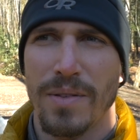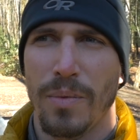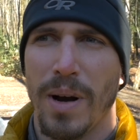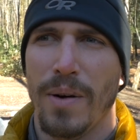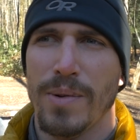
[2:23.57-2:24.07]

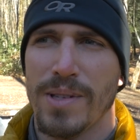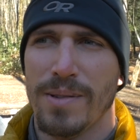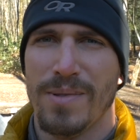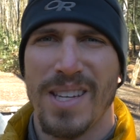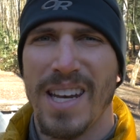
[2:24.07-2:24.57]
when I was
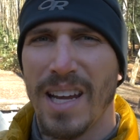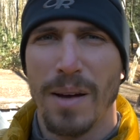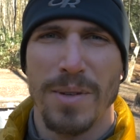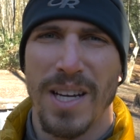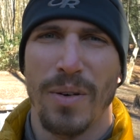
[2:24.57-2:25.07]
sitting
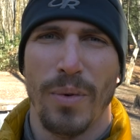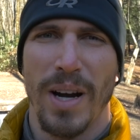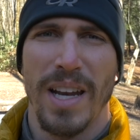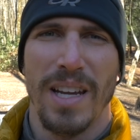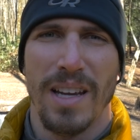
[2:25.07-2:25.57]
up to get
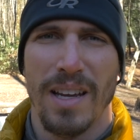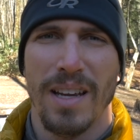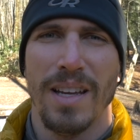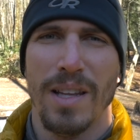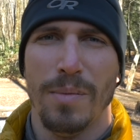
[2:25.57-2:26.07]
ready
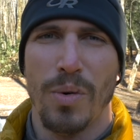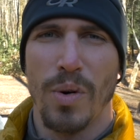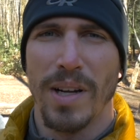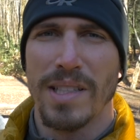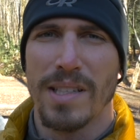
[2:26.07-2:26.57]
in the
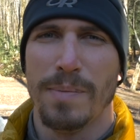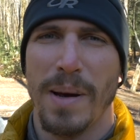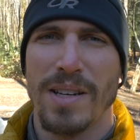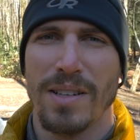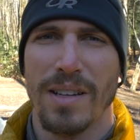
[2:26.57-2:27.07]
mornings
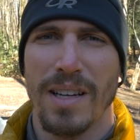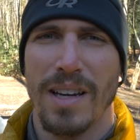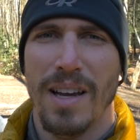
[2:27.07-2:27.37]
especially,